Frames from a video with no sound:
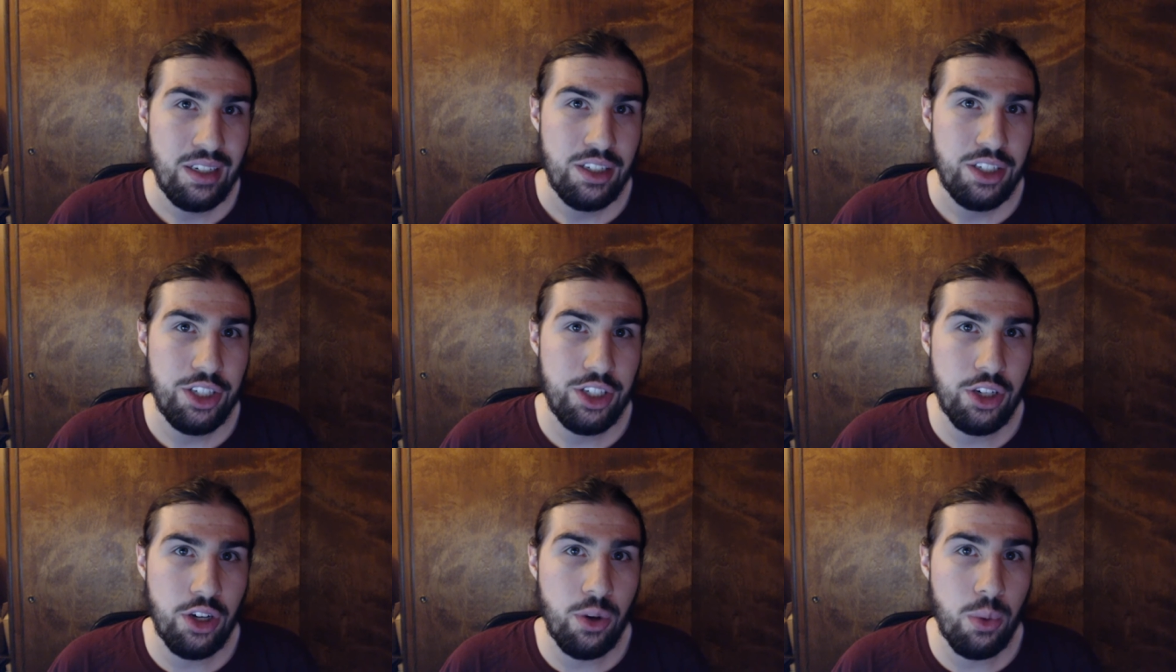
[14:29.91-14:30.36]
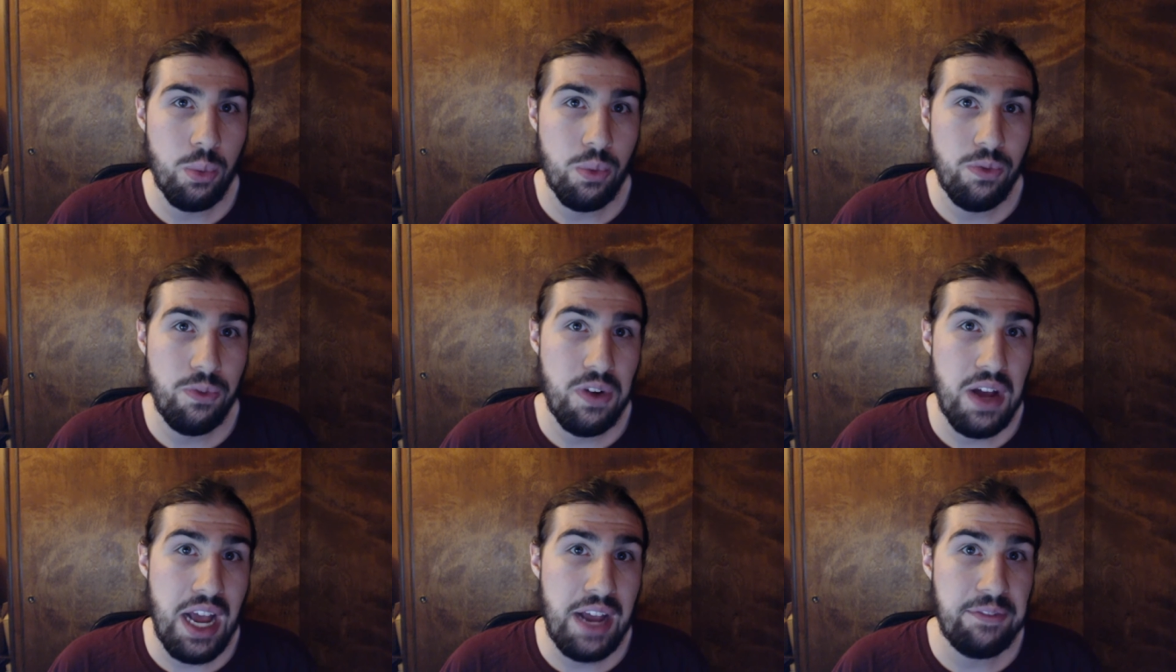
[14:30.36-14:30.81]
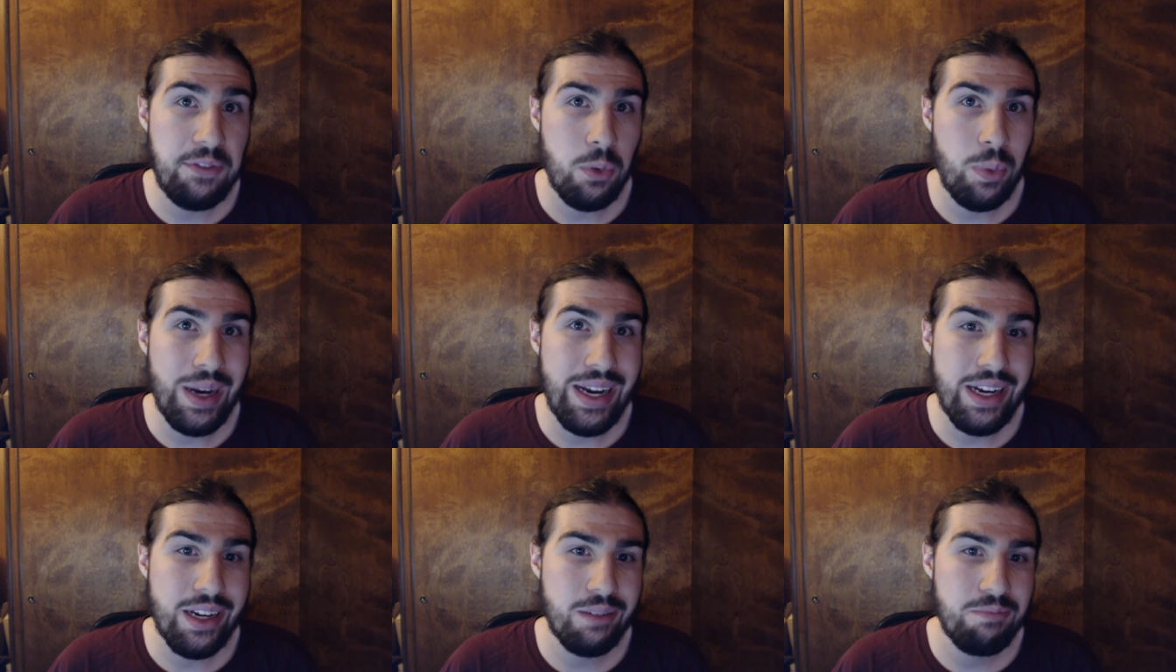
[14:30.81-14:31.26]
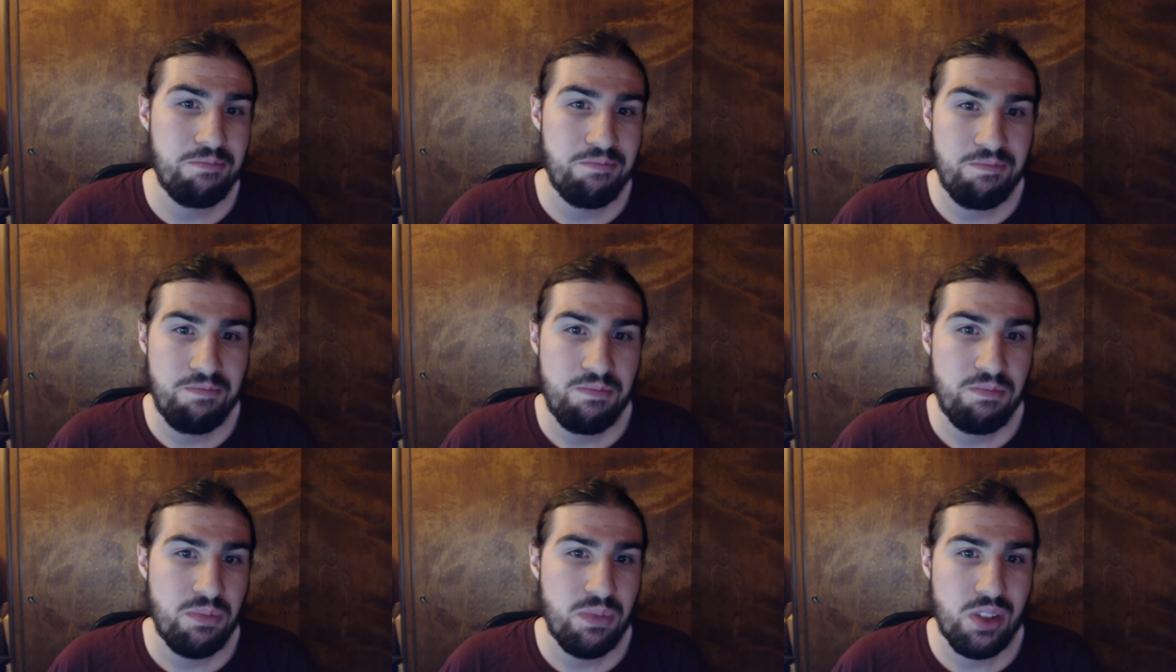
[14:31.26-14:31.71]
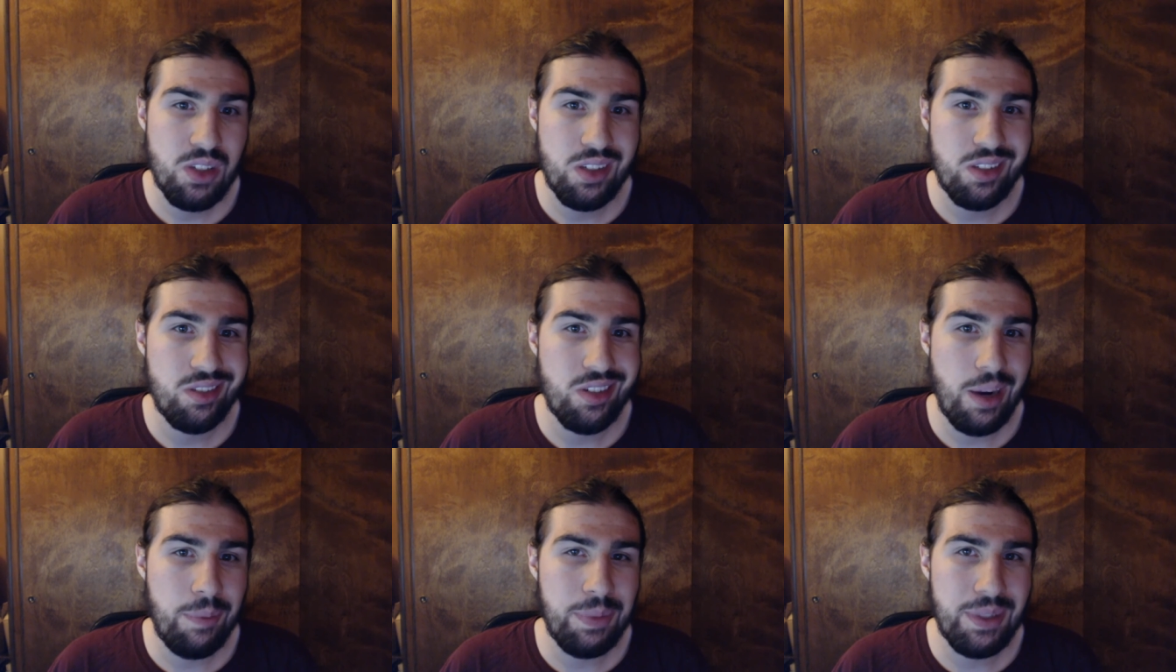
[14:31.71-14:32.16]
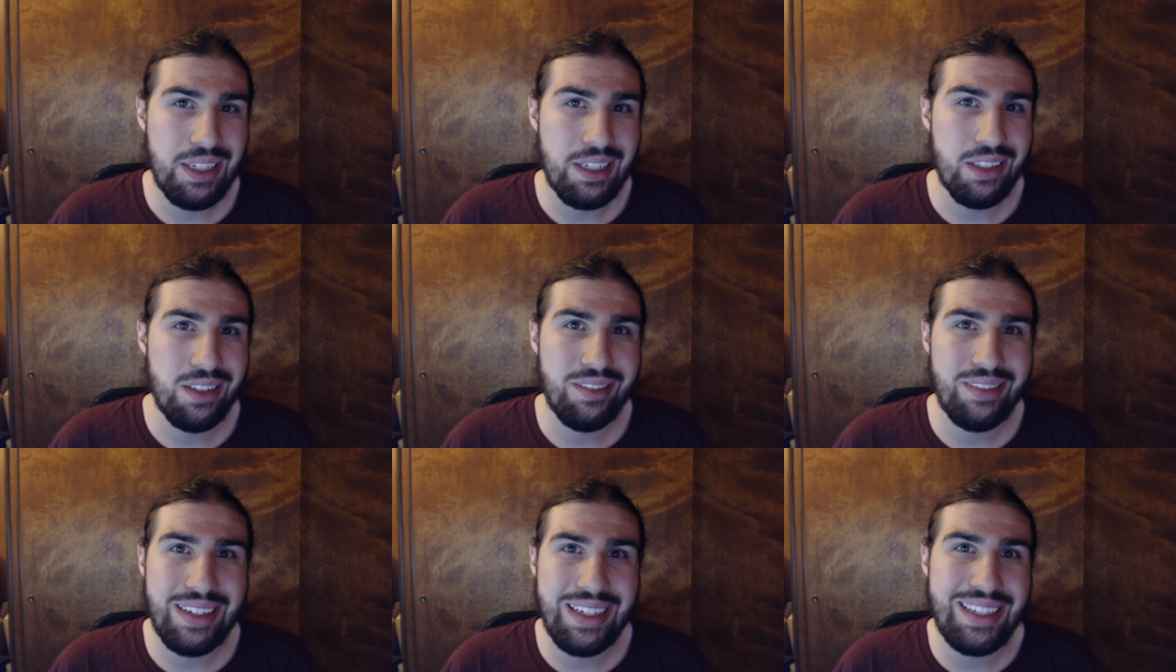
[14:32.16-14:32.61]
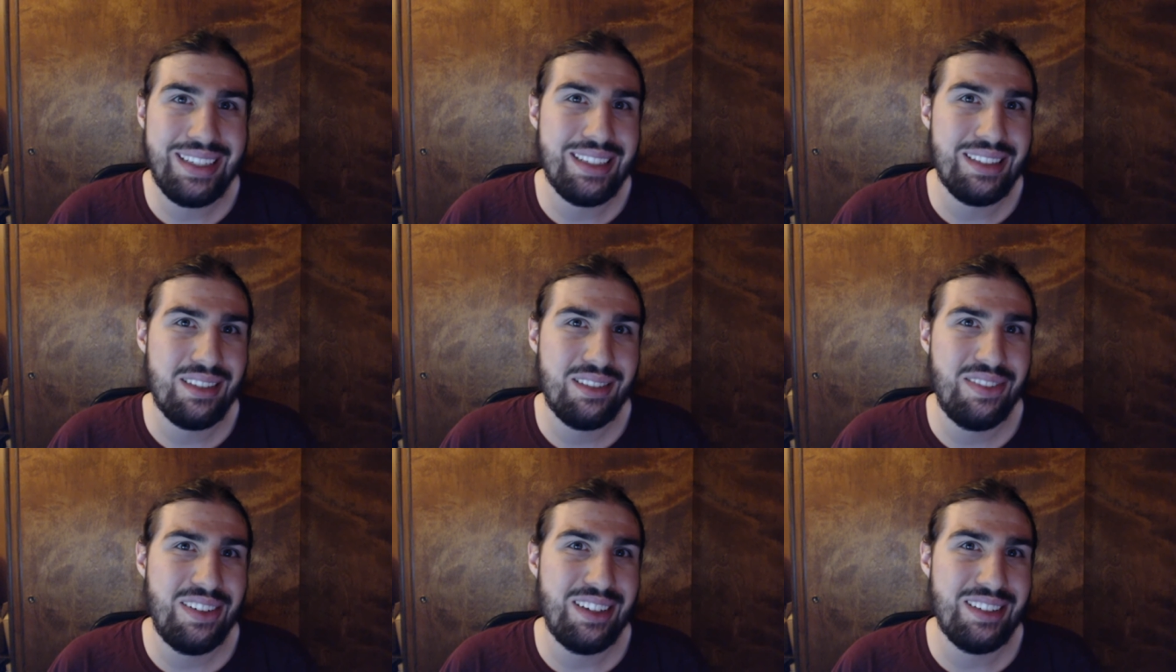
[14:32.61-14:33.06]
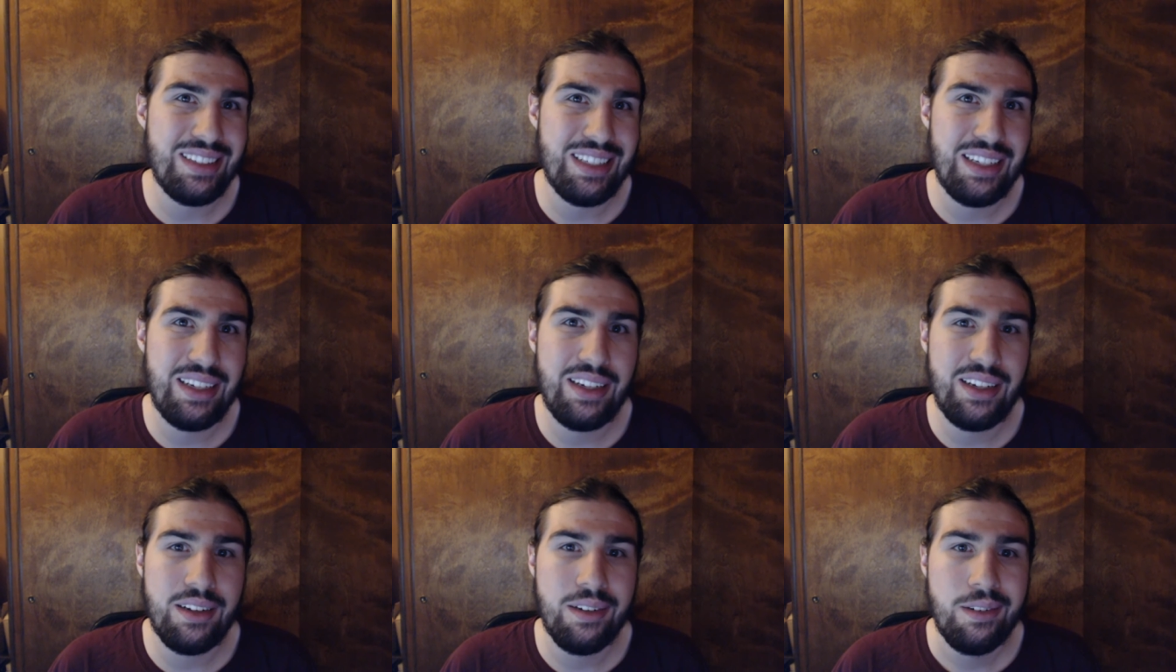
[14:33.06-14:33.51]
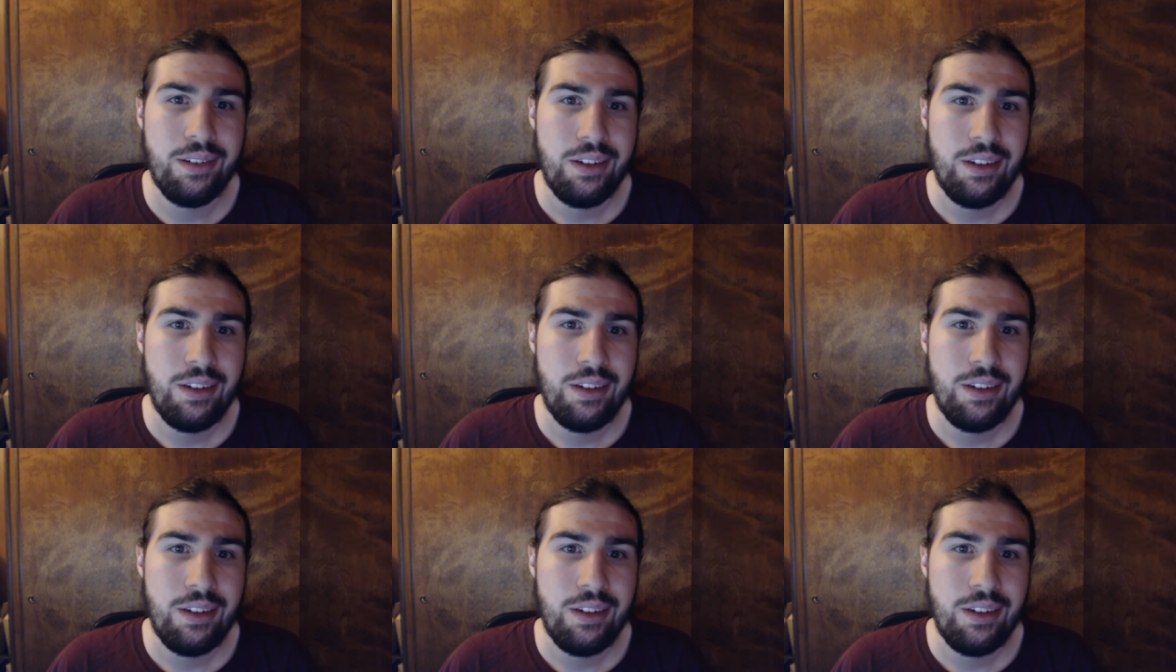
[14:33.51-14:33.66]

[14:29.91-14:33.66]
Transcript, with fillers: you know, five a week. Dropping to three just feels eh,